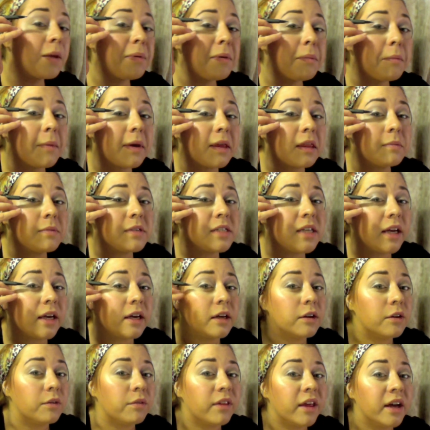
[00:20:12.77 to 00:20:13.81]
A lot of people make the
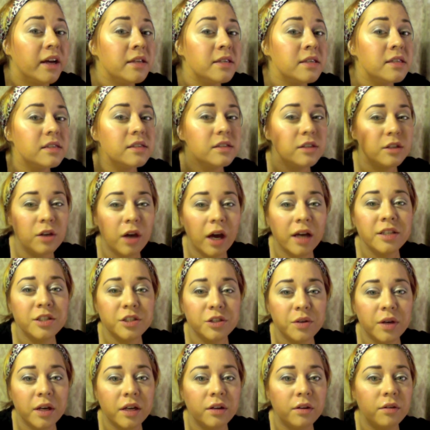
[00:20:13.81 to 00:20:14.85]
mistake and do this.
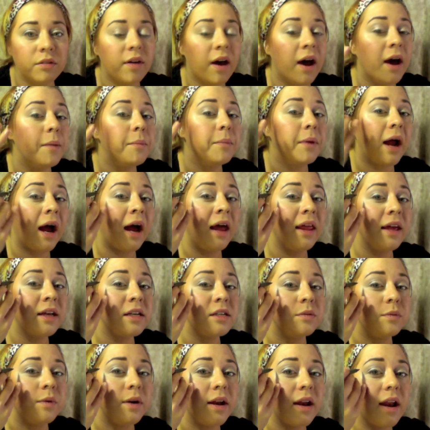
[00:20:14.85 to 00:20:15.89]
Yes, you can do that, but
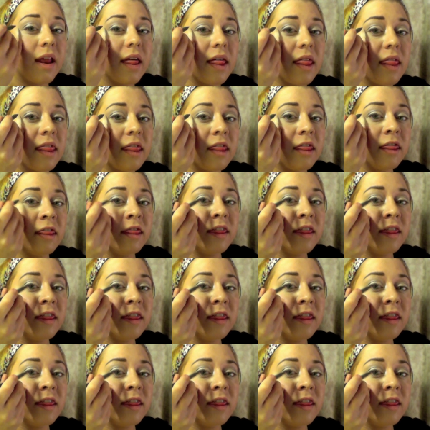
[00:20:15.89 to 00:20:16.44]
I like to do it